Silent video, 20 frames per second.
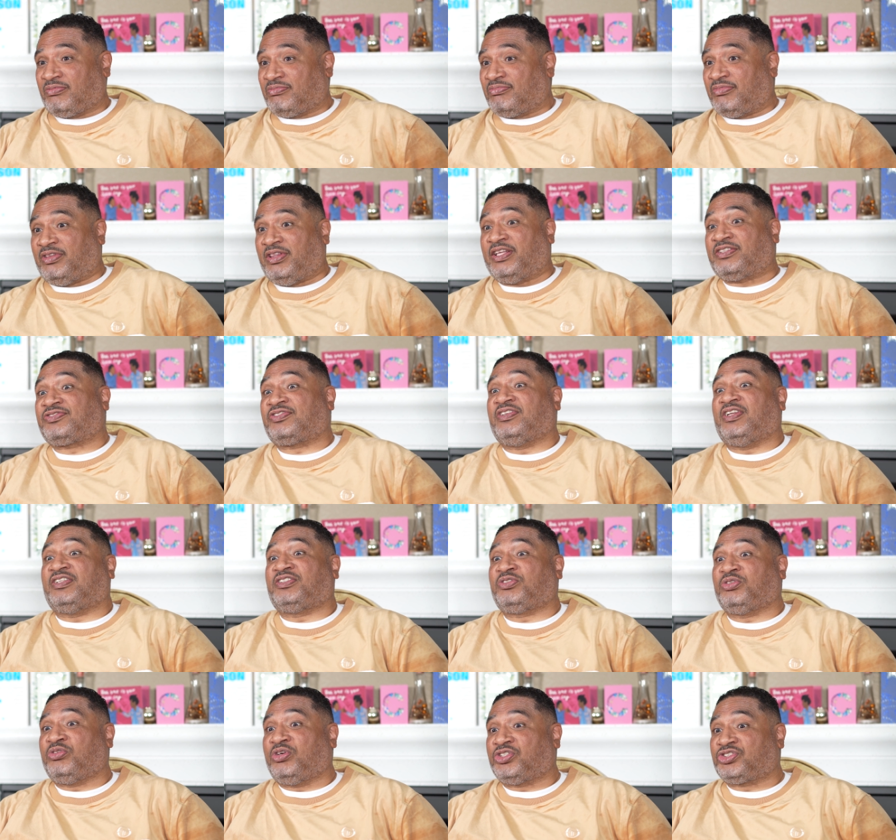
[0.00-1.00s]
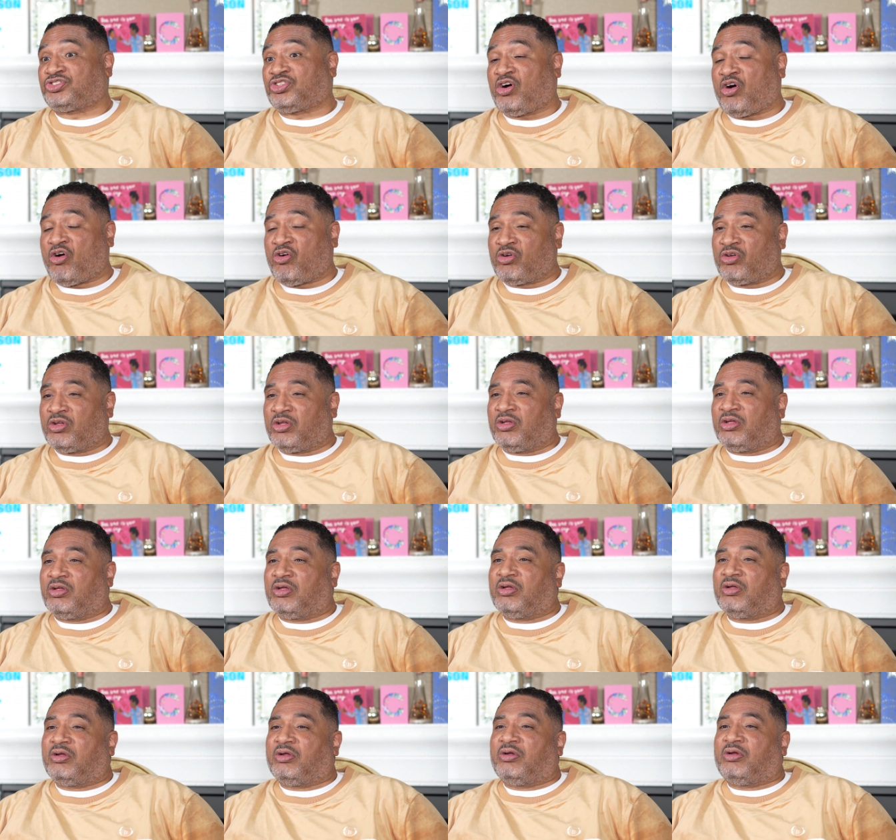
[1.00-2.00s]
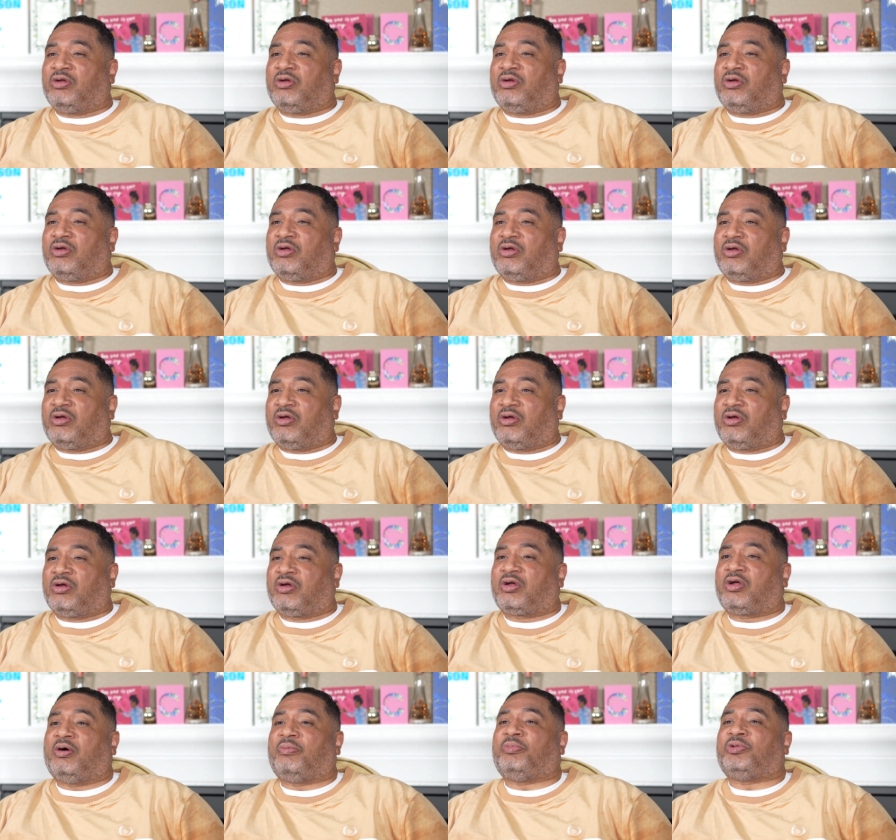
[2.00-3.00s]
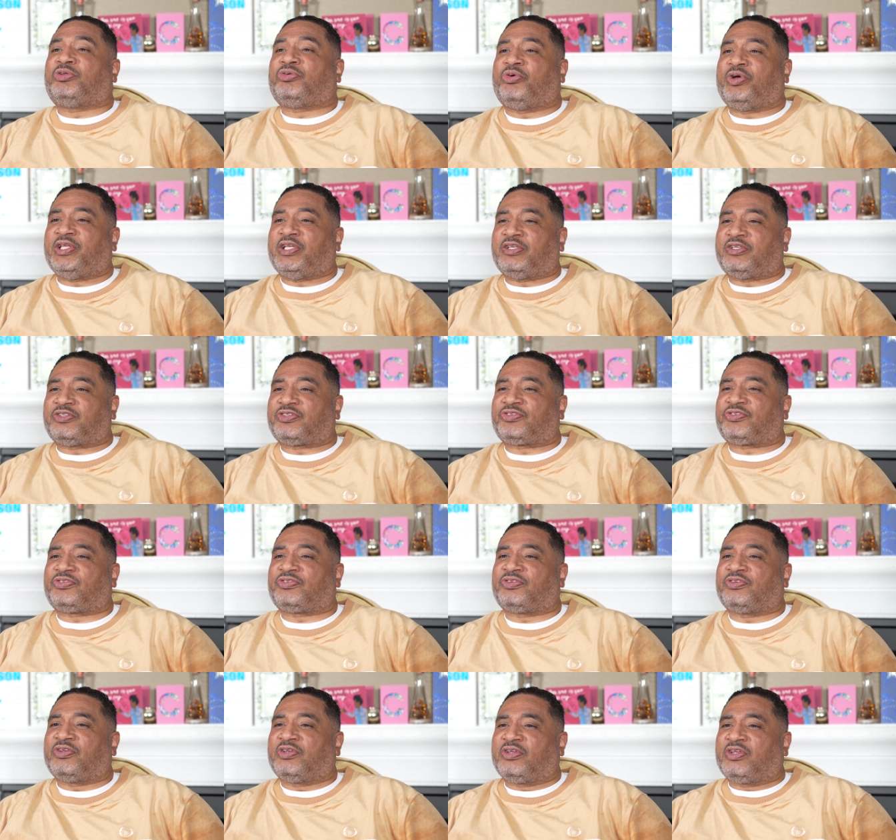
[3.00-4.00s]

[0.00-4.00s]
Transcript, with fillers: listening to us talk come between us